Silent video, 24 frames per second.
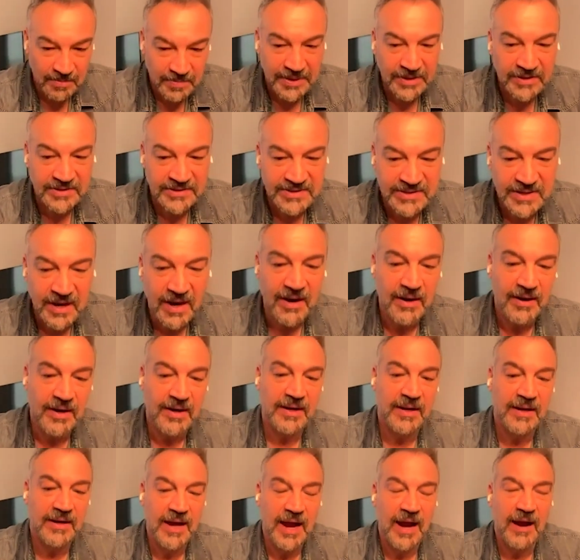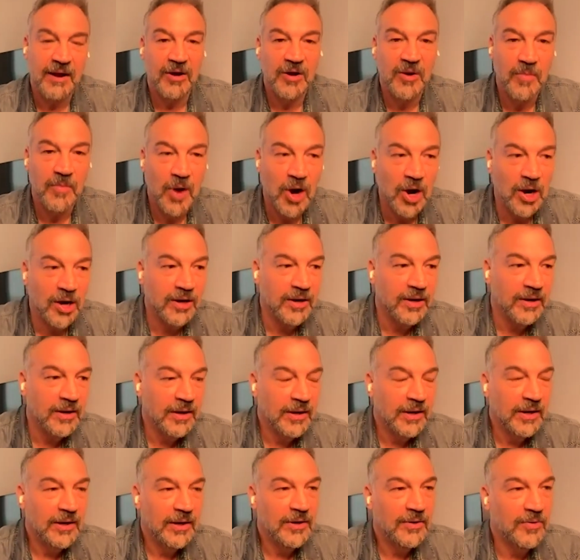Bill Sarin and Eric Mark,
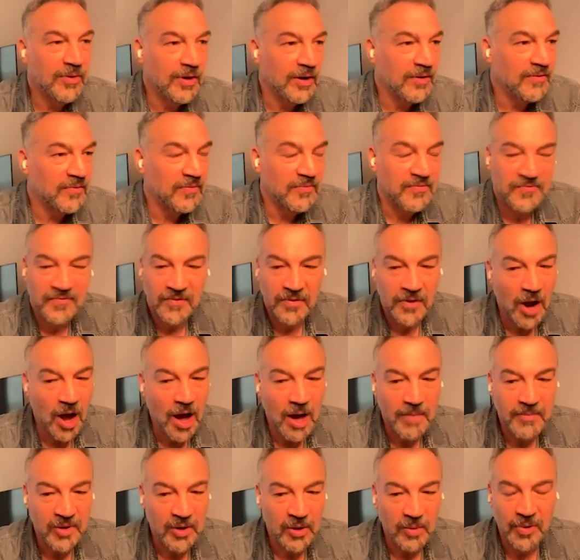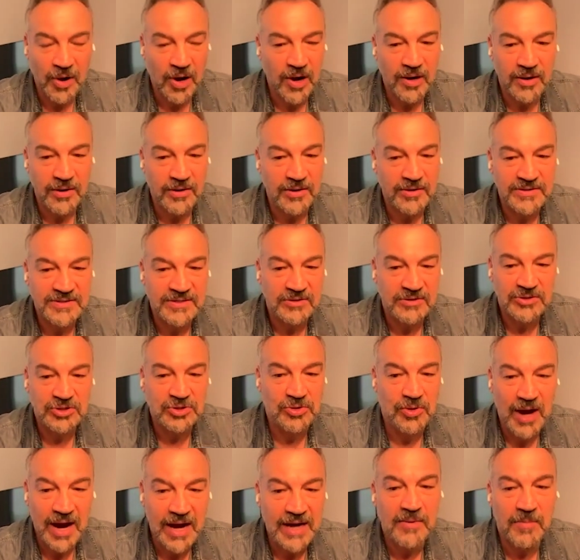who are phenomenal partners, are
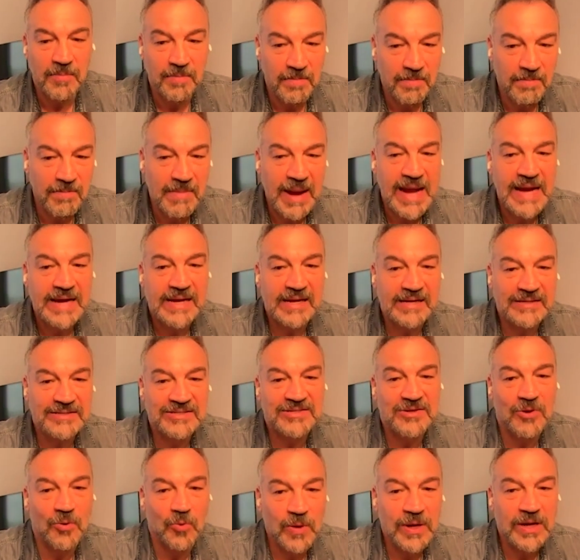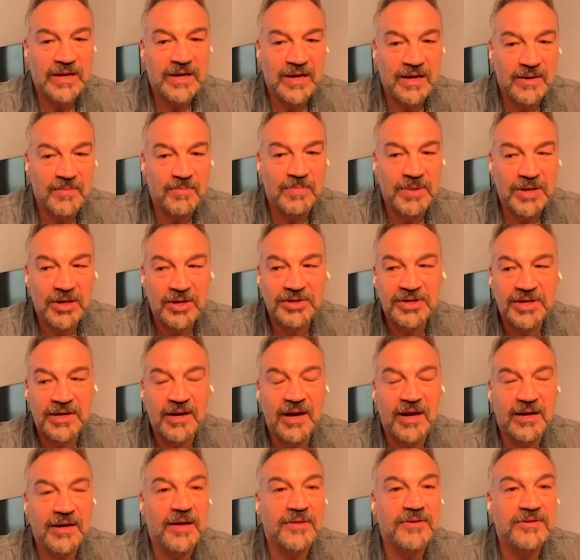trying to make it so we can build
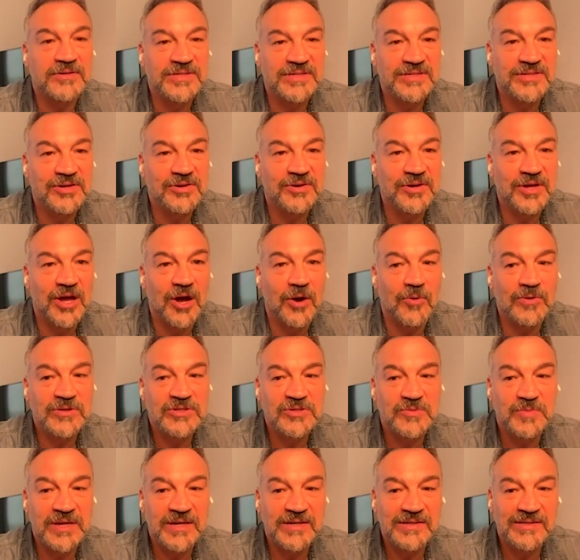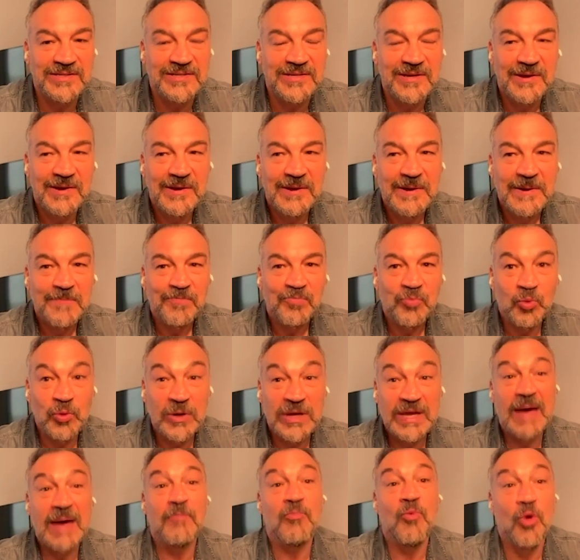another studio, which means we
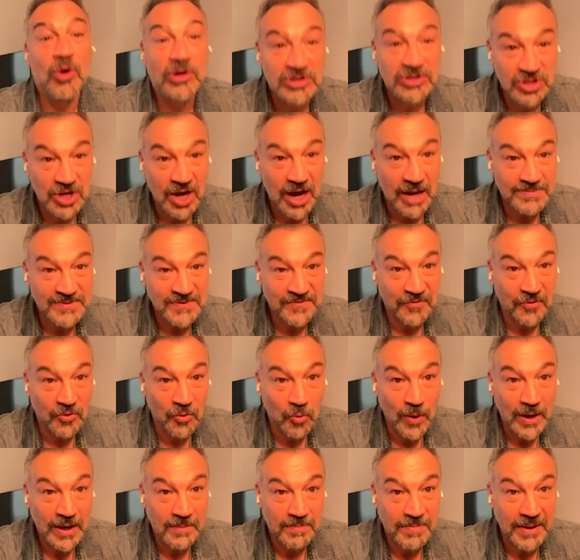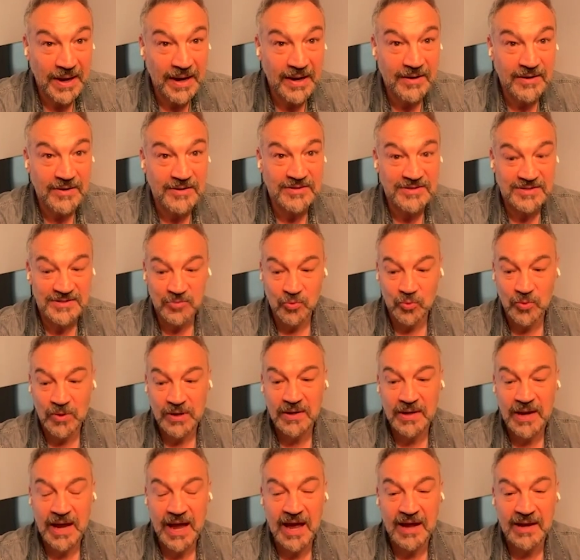get more jobs for Winnipeggers.
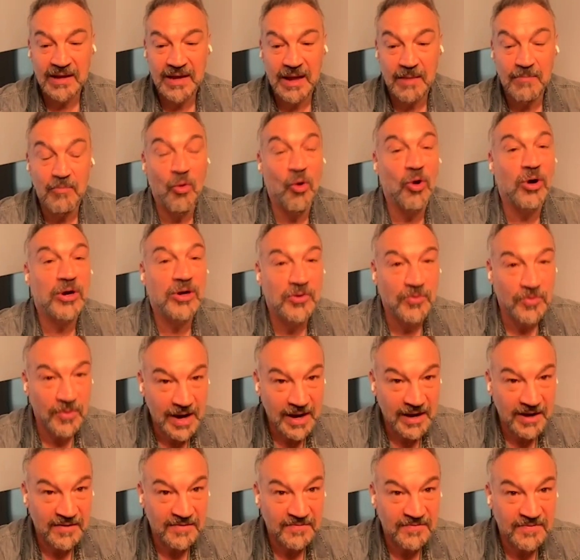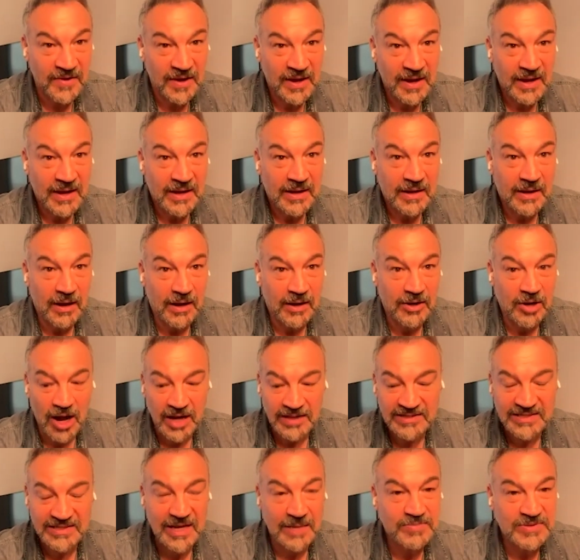We get more creative
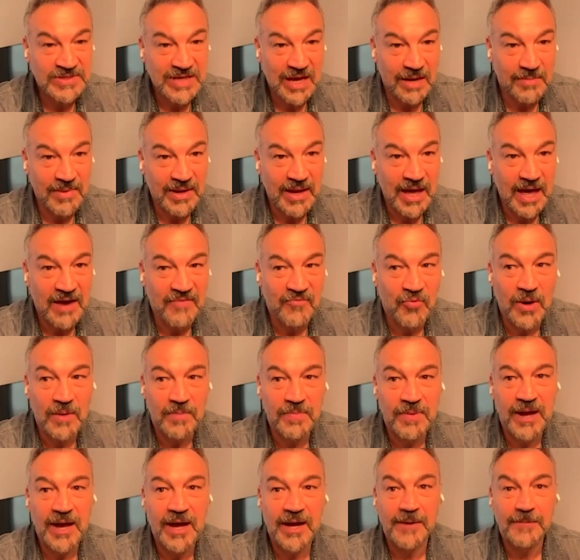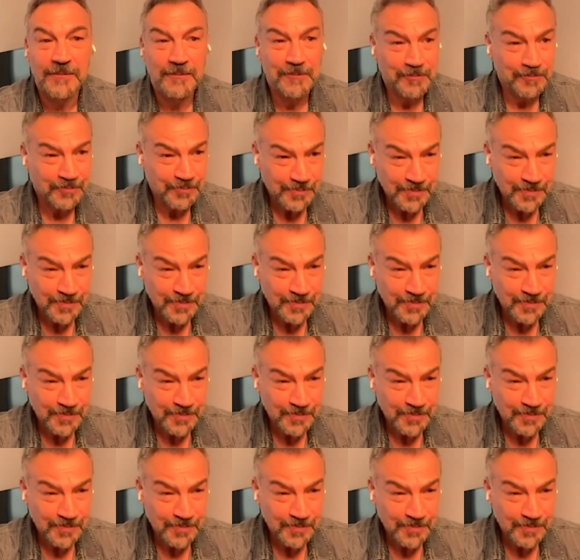concepts coming out of Winnipeg.